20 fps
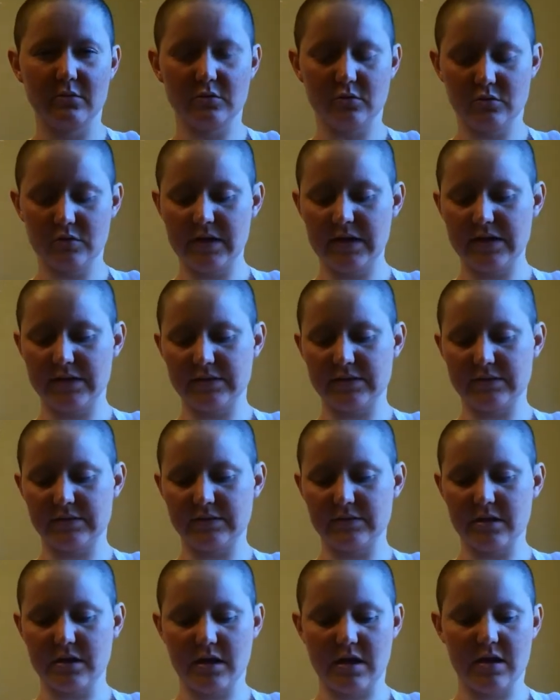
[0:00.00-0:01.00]
drains
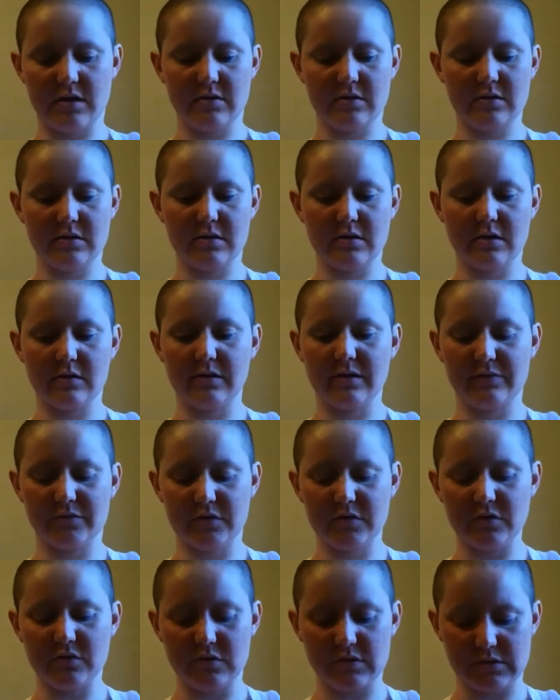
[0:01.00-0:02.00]
again. I only have
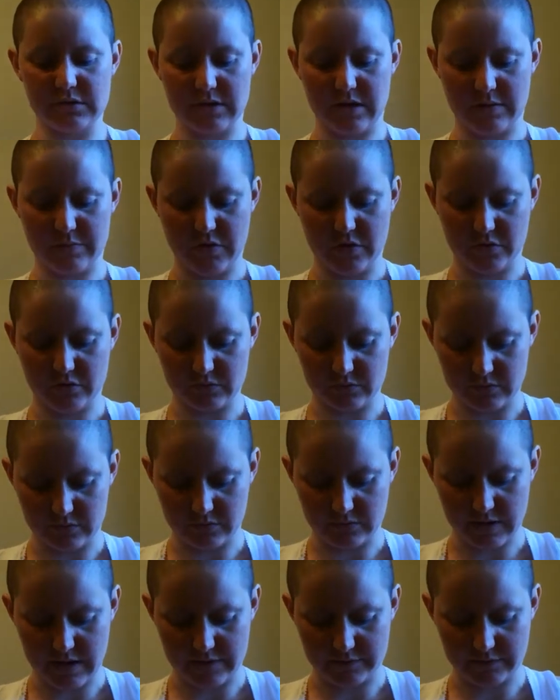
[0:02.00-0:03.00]
2 this time though, so I
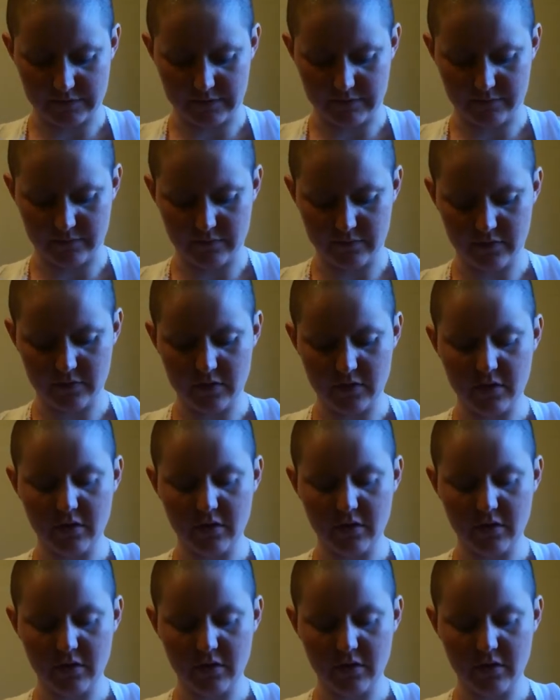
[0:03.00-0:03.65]
don't have to have